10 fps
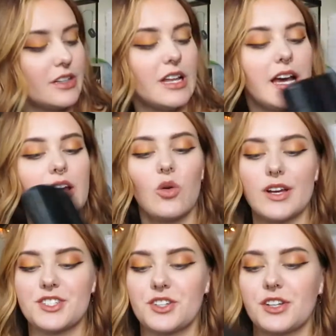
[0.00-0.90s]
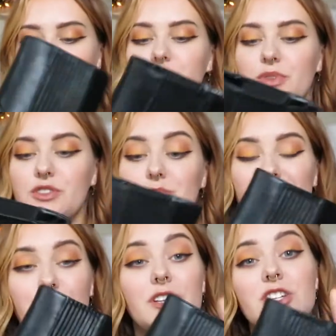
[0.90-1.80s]
like Western boots, but
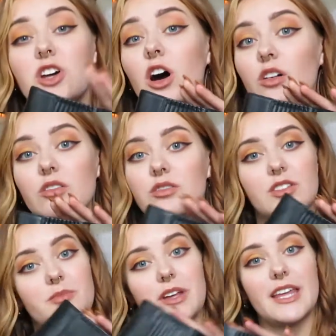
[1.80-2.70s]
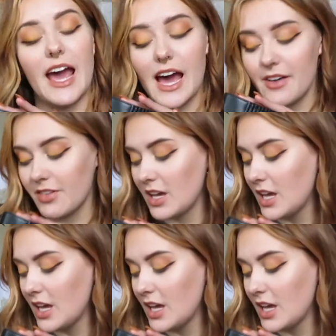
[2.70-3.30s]
they're really tall. They're mid-calf.